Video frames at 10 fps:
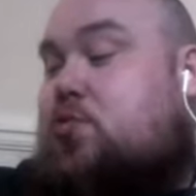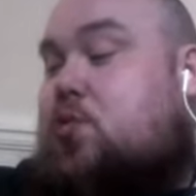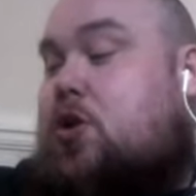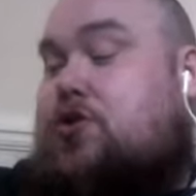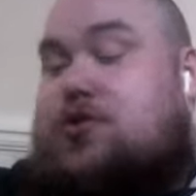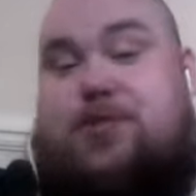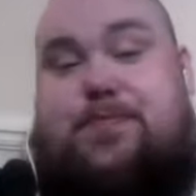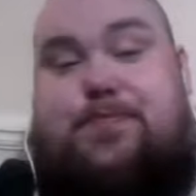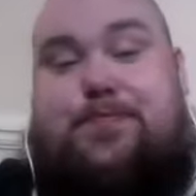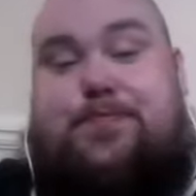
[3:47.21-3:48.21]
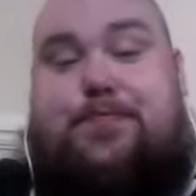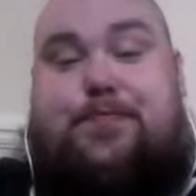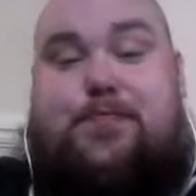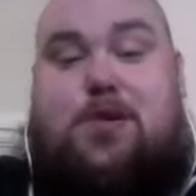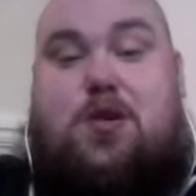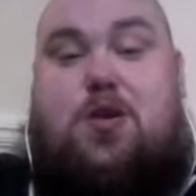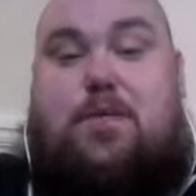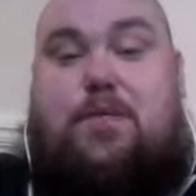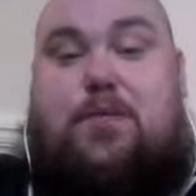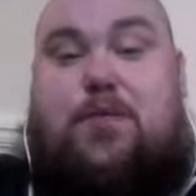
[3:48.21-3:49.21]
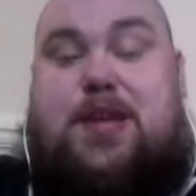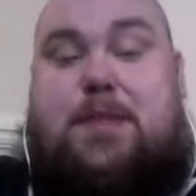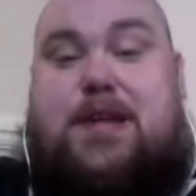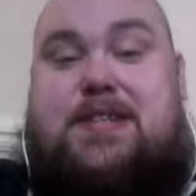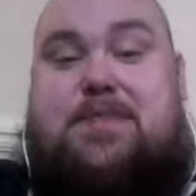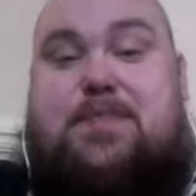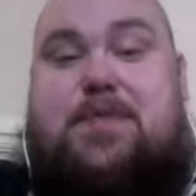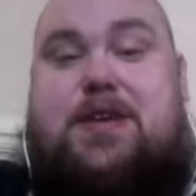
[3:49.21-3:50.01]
once with that pattern.